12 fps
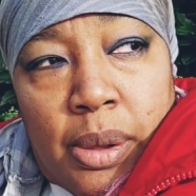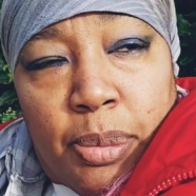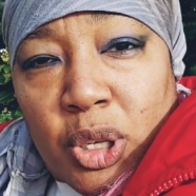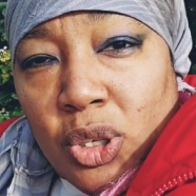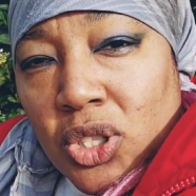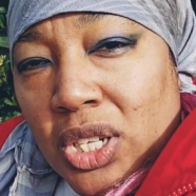
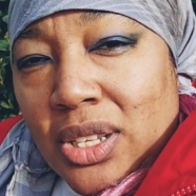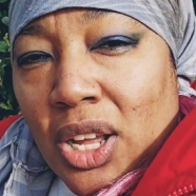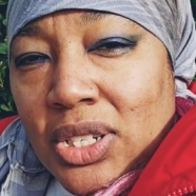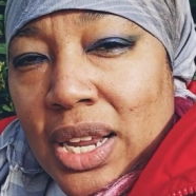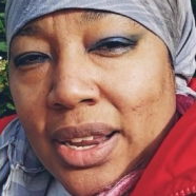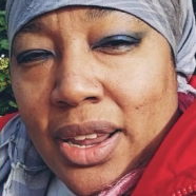because she's
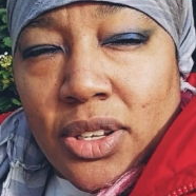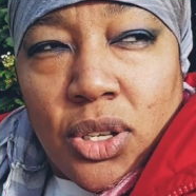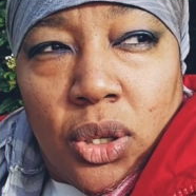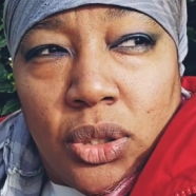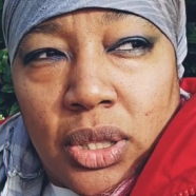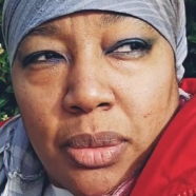like 10 years
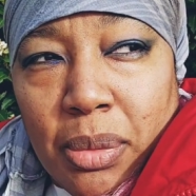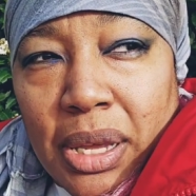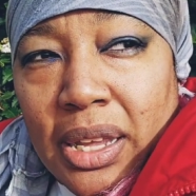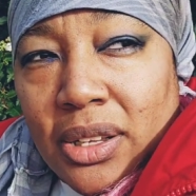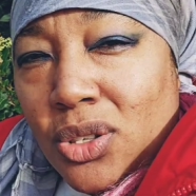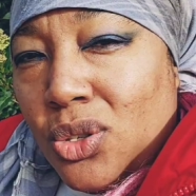older than
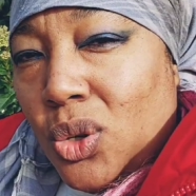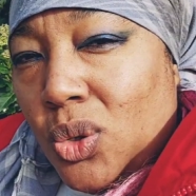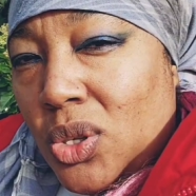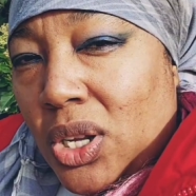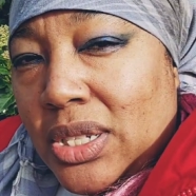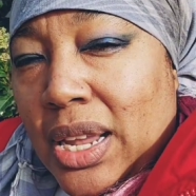me and this
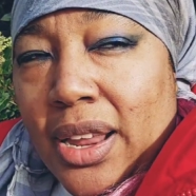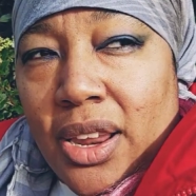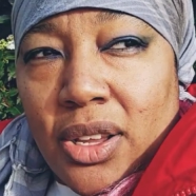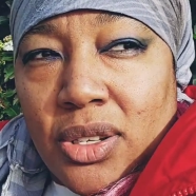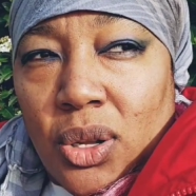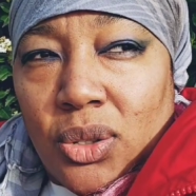dude's like 10
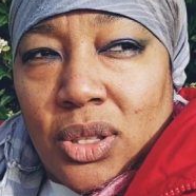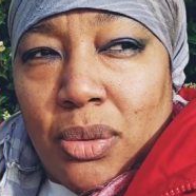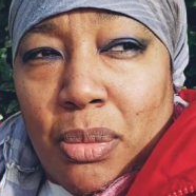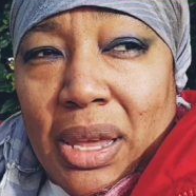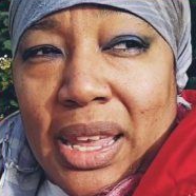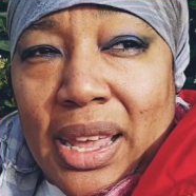years older
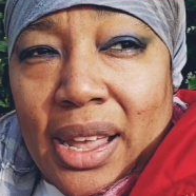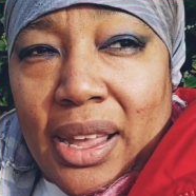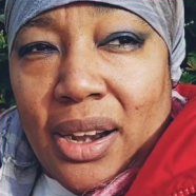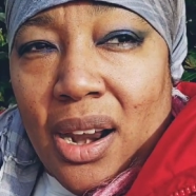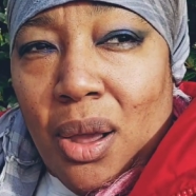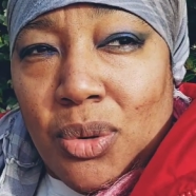than me,
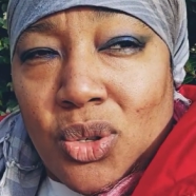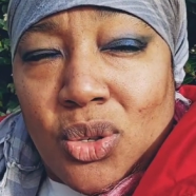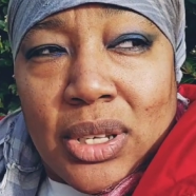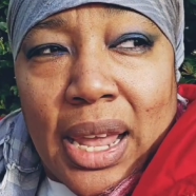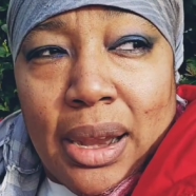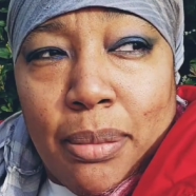and I was
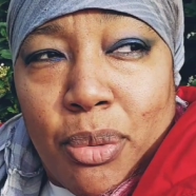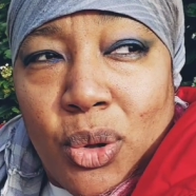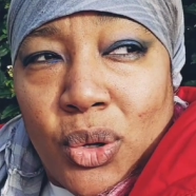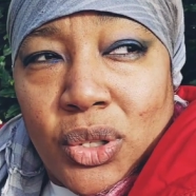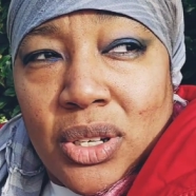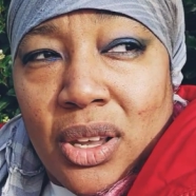just getting
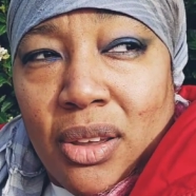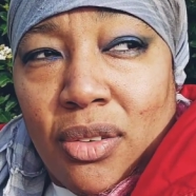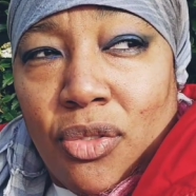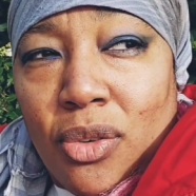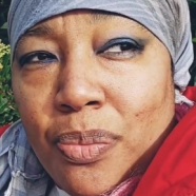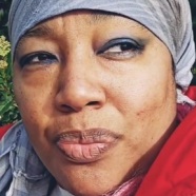bored
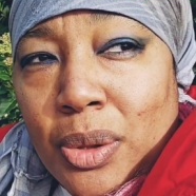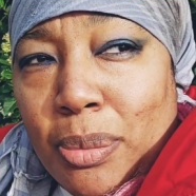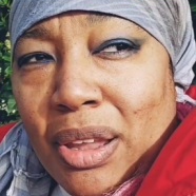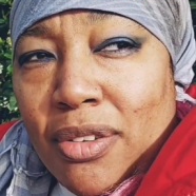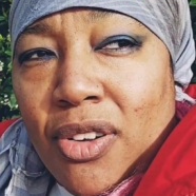of being